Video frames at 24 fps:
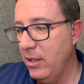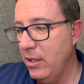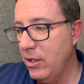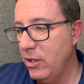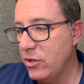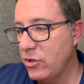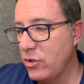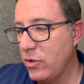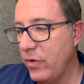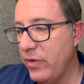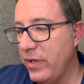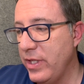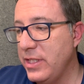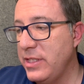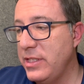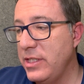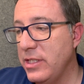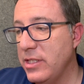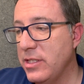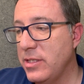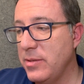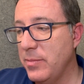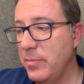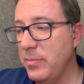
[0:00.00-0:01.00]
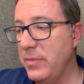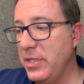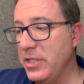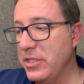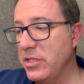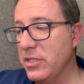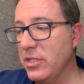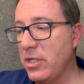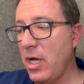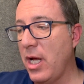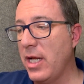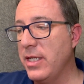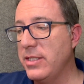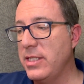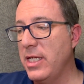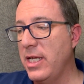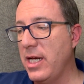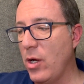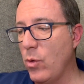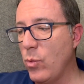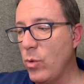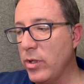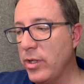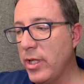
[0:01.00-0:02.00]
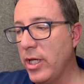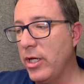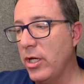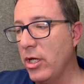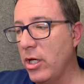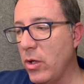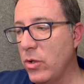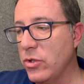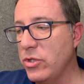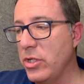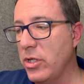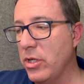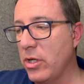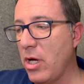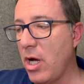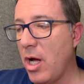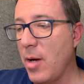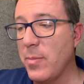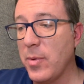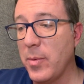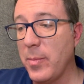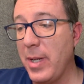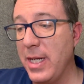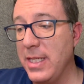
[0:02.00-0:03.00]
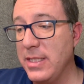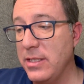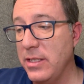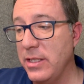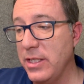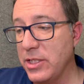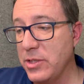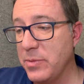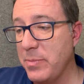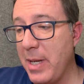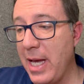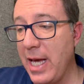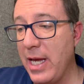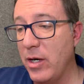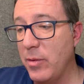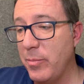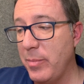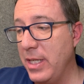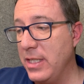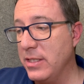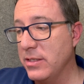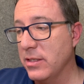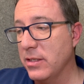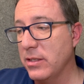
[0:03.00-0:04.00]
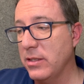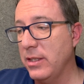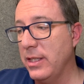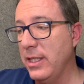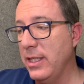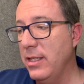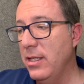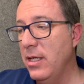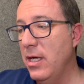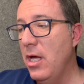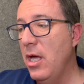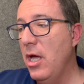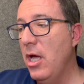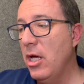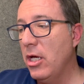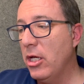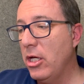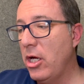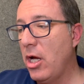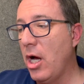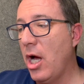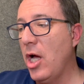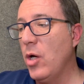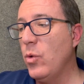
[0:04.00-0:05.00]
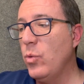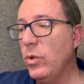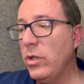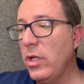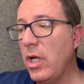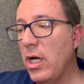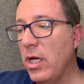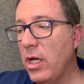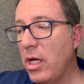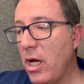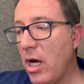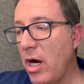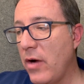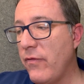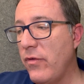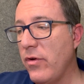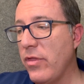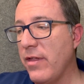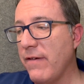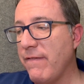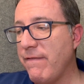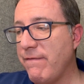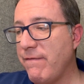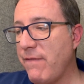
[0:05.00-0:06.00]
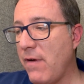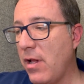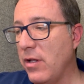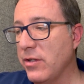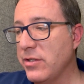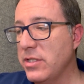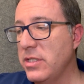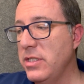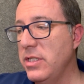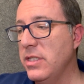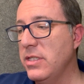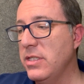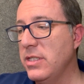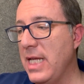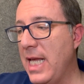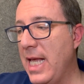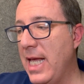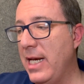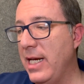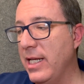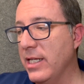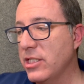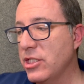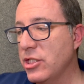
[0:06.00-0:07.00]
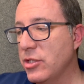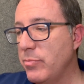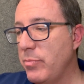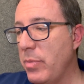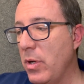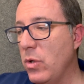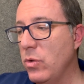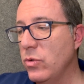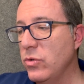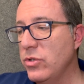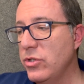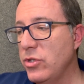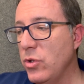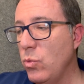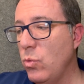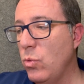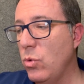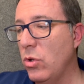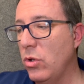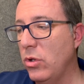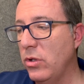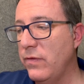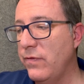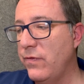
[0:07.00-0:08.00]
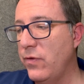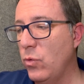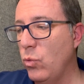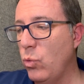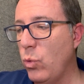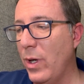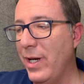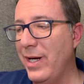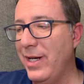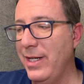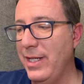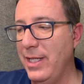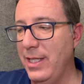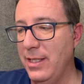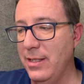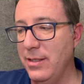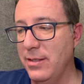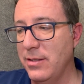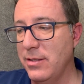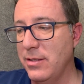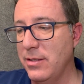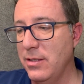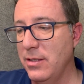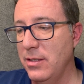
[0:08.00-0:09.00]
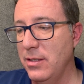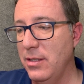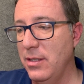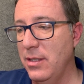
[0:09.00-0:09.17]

So this is this is God saying, I will not negotiate or compromise in this matter, basically. God will uncover the falseness and expose the world for what it is.